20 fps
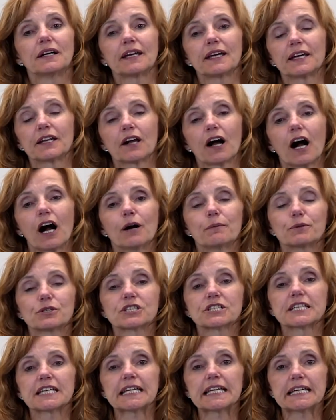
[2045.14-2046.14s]
it
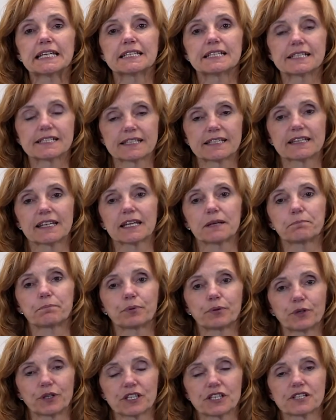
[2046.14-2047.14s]
almost instantly
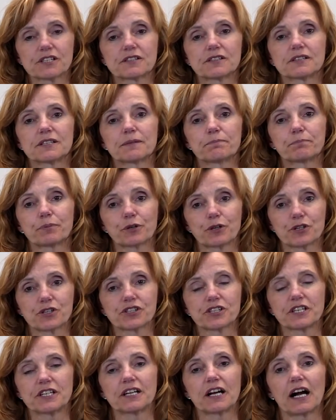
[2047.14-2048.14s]
puts the
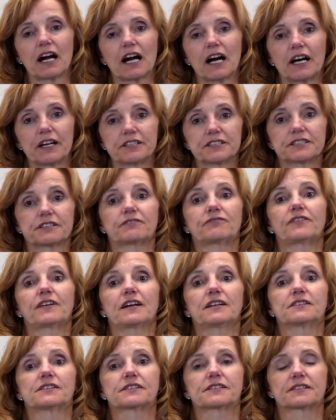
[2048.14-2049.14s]
person on
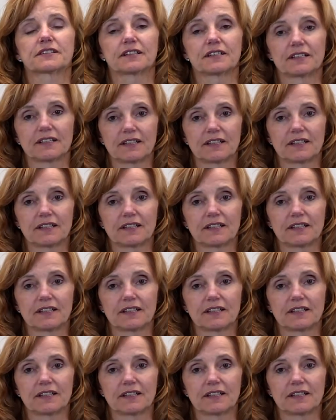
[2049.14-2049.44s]
defense.